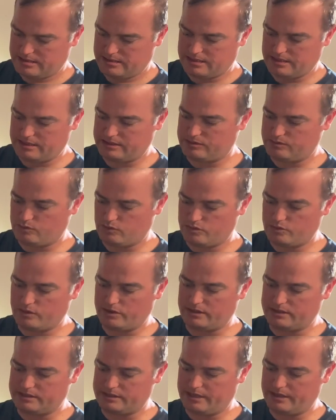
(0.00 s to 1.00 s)
That's one way
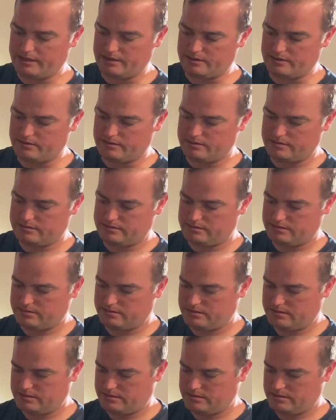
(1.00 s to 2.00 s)
to tell
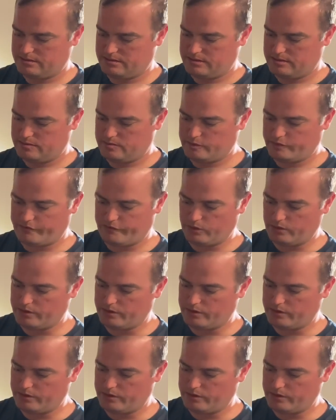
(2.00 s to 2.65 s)
before